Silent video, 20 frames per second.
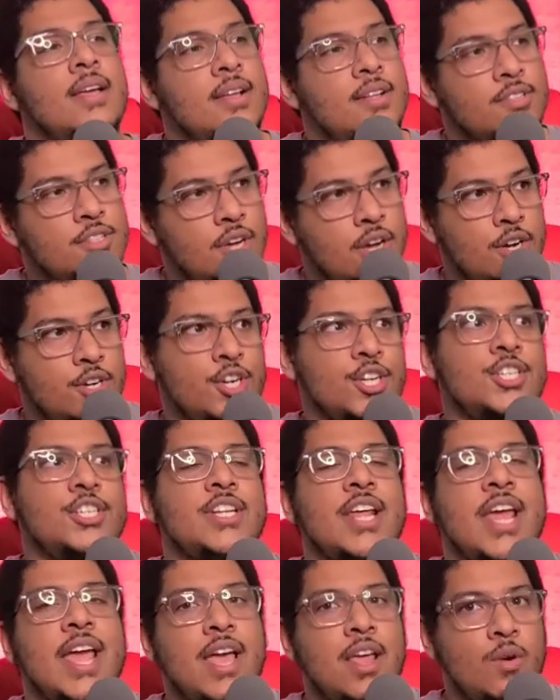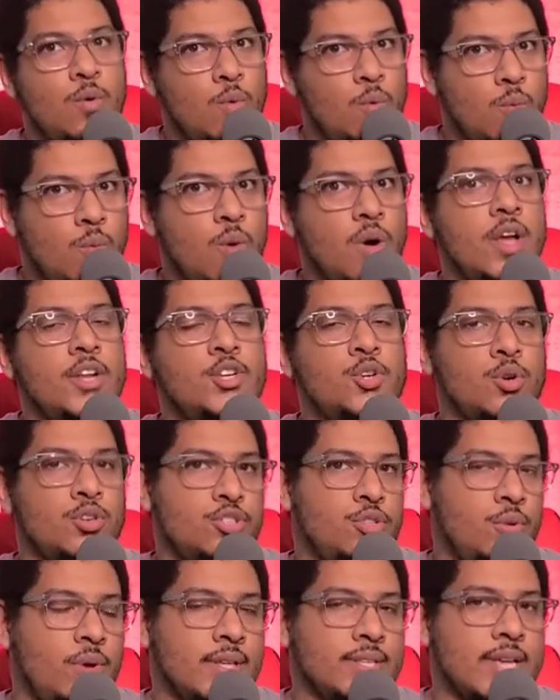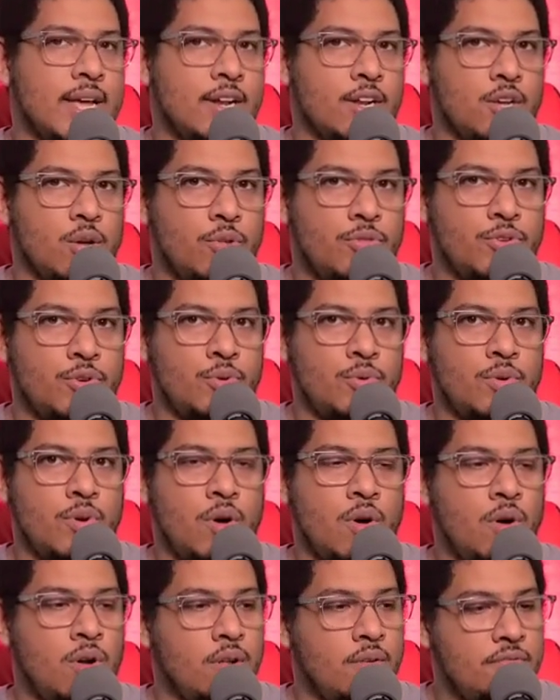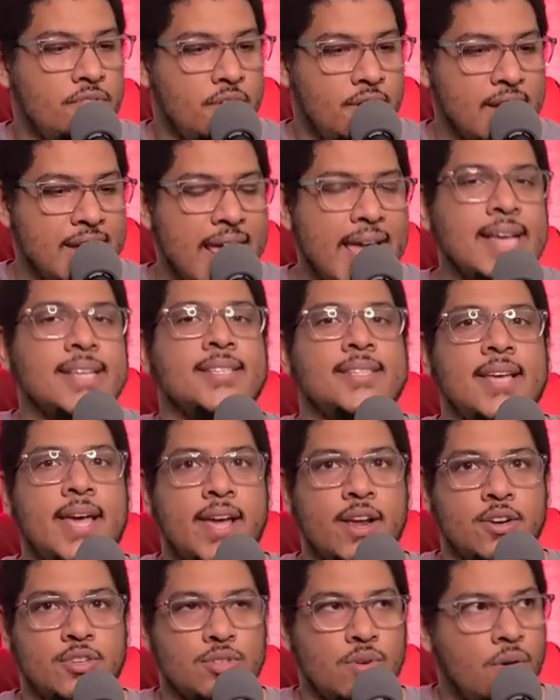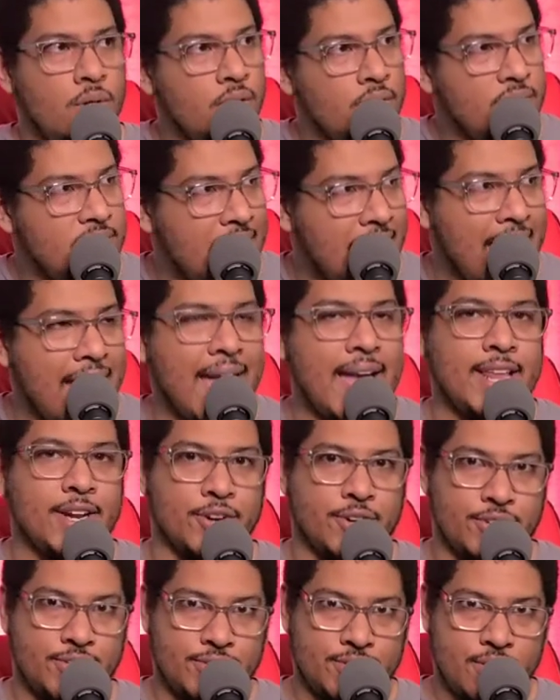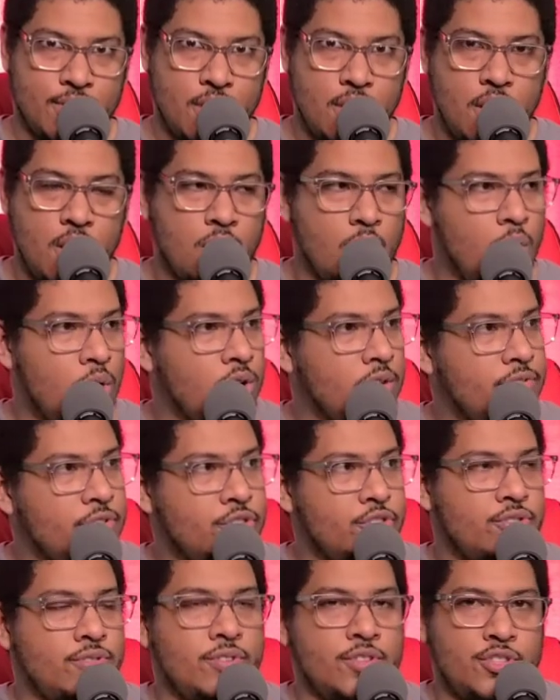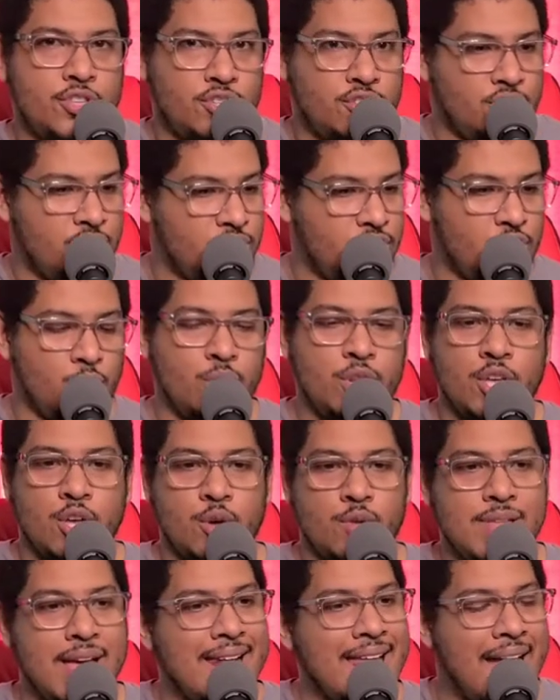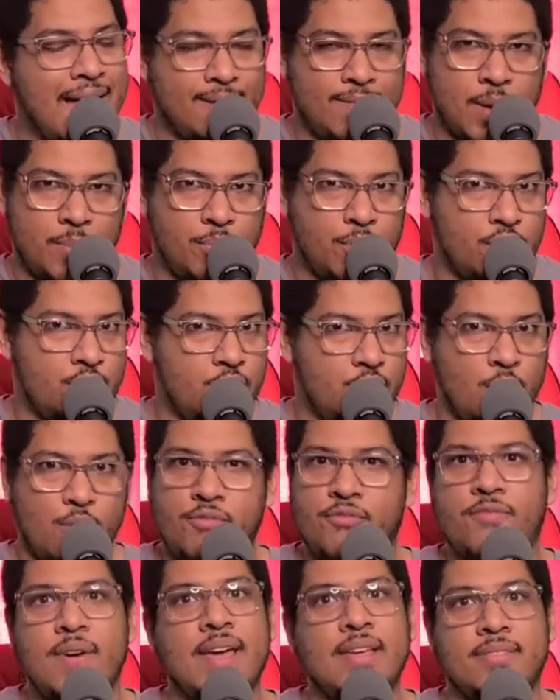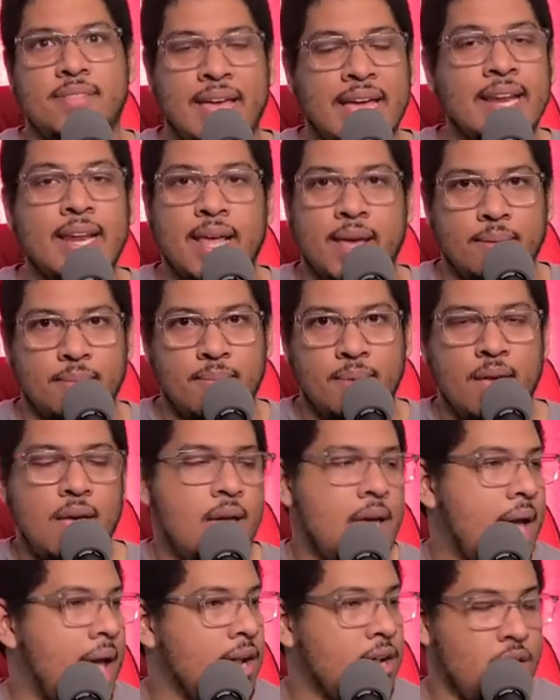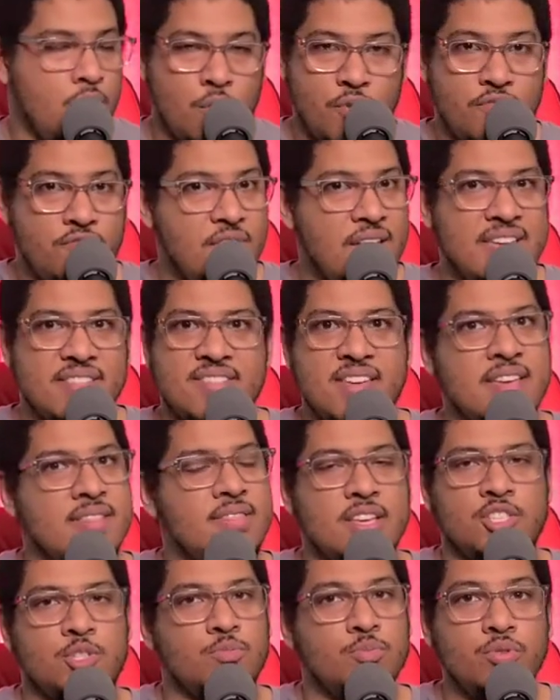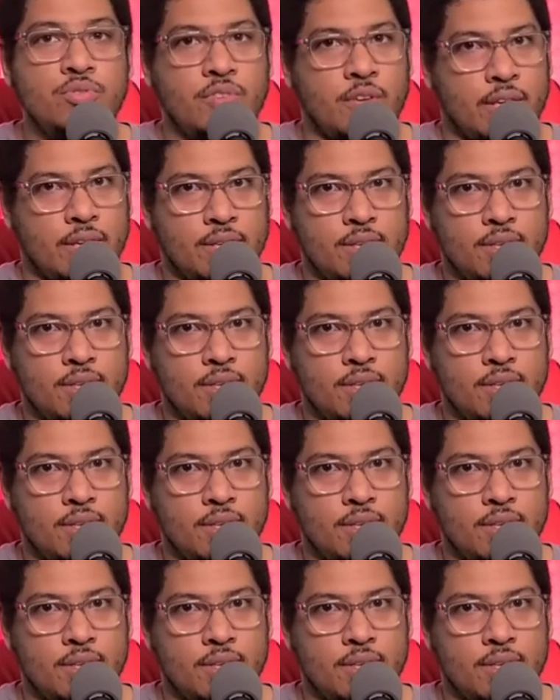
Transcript: To understand what George Lucas had to go through, all of the naysayers, all of the haters, all of the, the, the studio that had to put no faith in him and no faith in this movie.